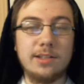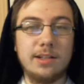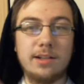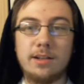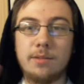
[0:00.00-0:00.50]

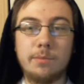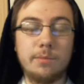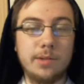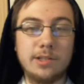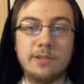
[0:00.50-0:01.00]
and
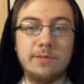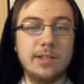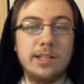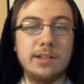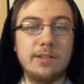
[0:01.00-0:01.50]
bunch of
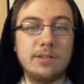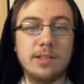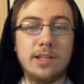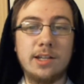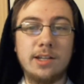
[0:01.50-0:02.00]
videos.
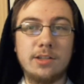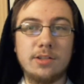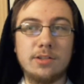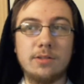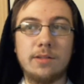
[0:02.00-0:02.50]

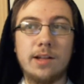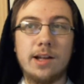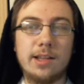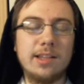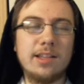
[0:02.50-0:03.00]
So
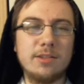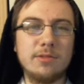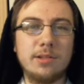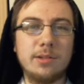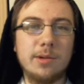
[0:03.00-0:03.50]
I think that's
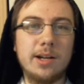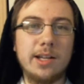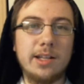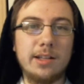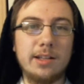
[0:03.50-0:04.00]
really
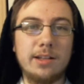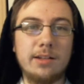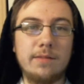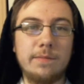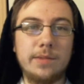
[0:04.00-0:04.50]
why it
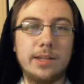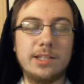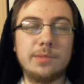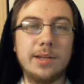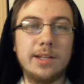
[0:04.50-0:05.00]

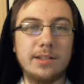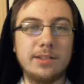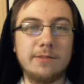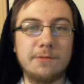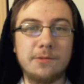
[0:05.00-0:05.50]
expanded
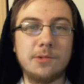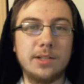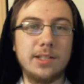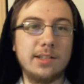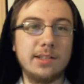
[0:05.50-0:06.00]
to 4
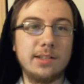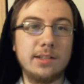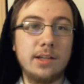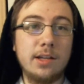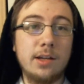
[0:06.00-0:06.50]
discs.
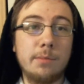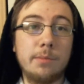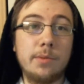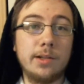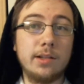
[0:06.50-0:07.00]

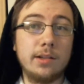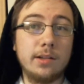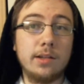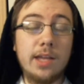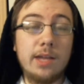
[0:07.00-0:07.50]
But
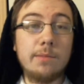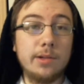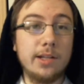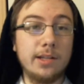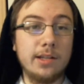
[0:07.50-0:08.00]
the
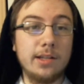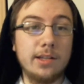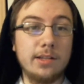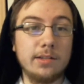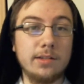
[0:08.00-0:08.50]
gameplay
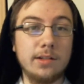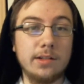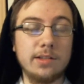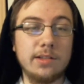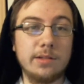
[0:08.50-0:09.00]
is a
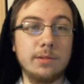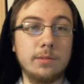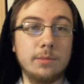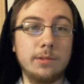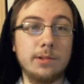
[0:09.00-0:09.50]

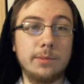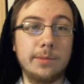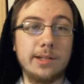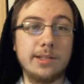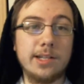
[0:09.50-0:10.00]
considerable
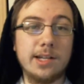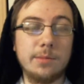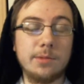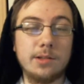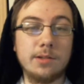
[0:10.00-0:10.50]
amount of
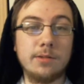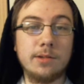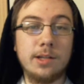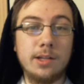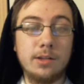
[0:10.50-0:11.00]
time, so
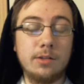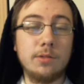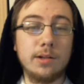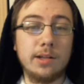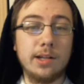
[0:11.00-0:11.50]
you
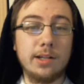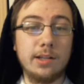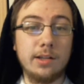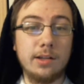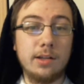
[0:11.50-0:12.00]
are
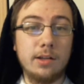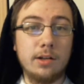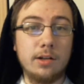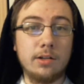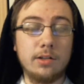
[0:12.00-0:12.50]
getting
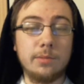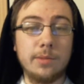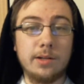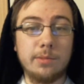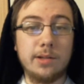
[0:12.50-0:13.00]
a good
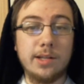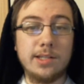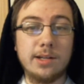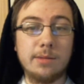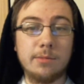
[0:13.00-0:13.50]
amount of play
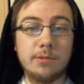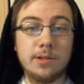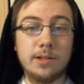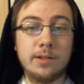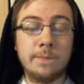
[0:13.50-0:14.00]
time through
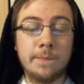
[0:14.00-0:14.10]
it.